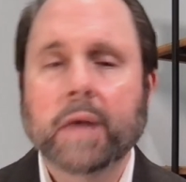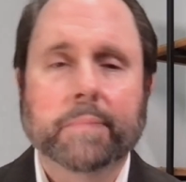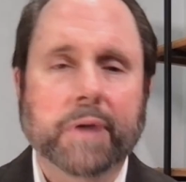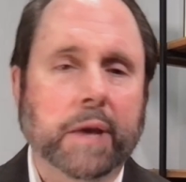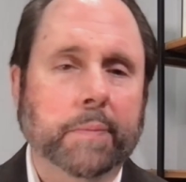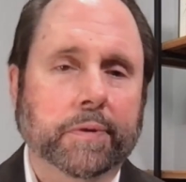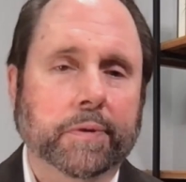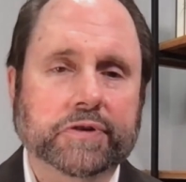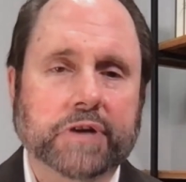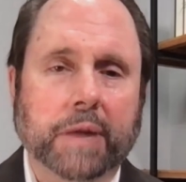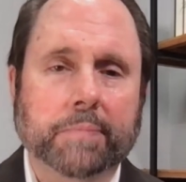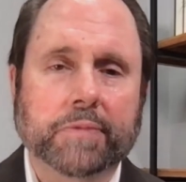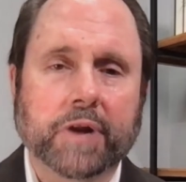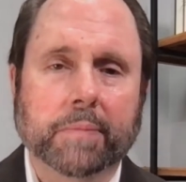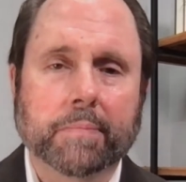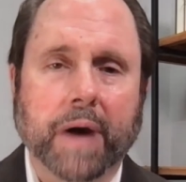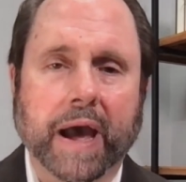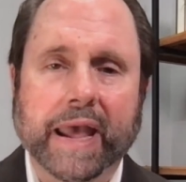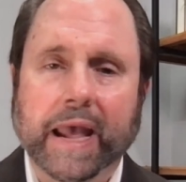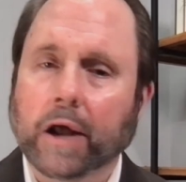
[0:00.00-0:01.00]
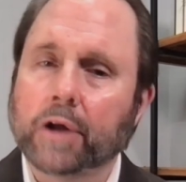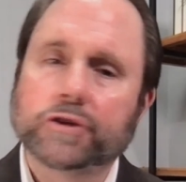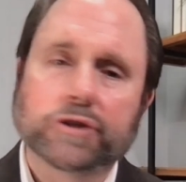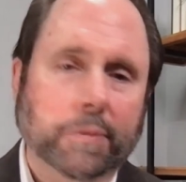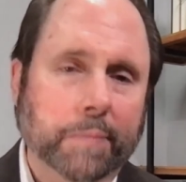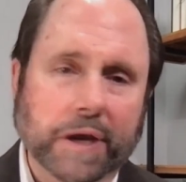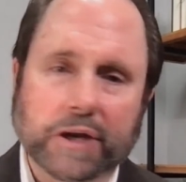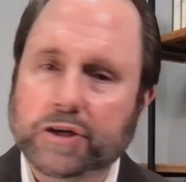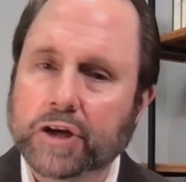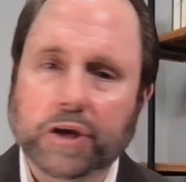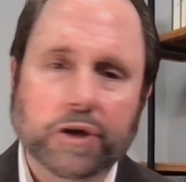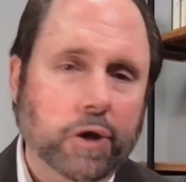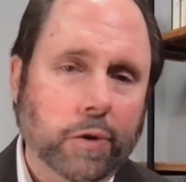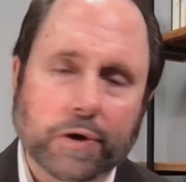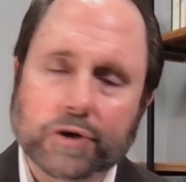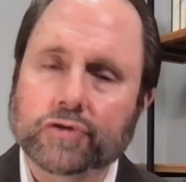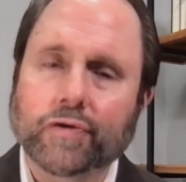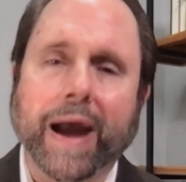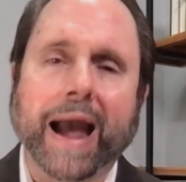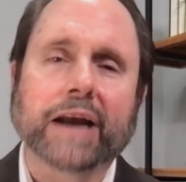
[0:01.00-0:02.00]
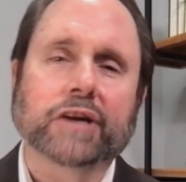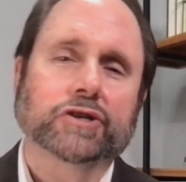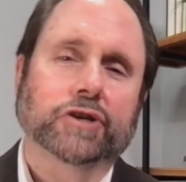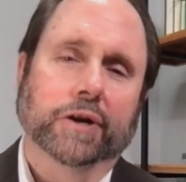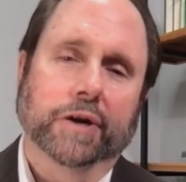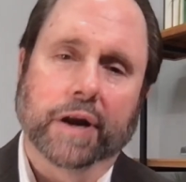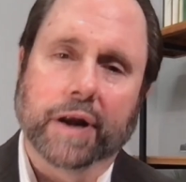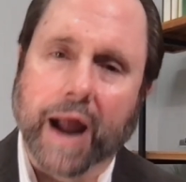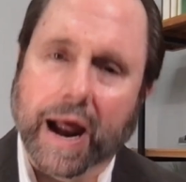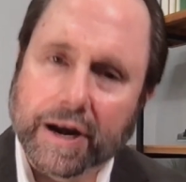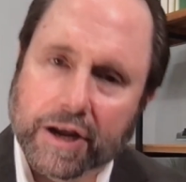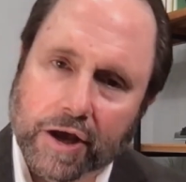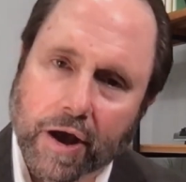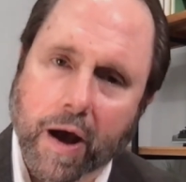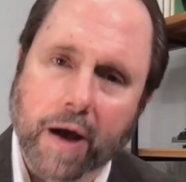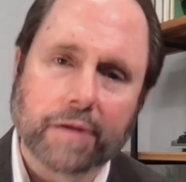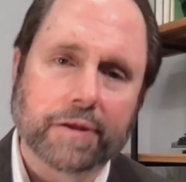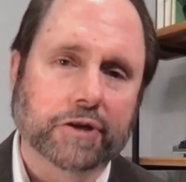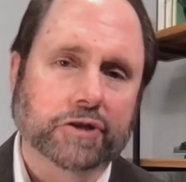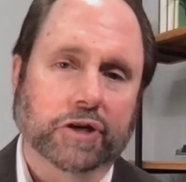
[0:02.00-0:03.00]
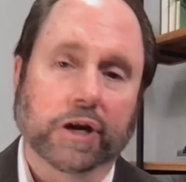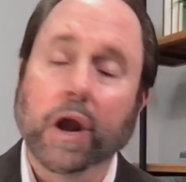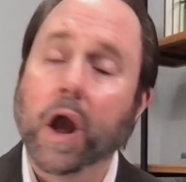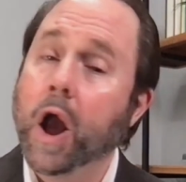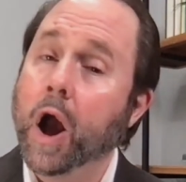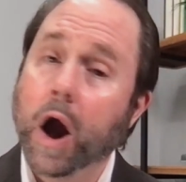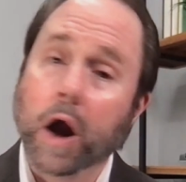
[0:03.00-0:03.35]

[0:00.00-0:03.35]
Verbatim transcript: People tempted by LGBTQ attraction and ideology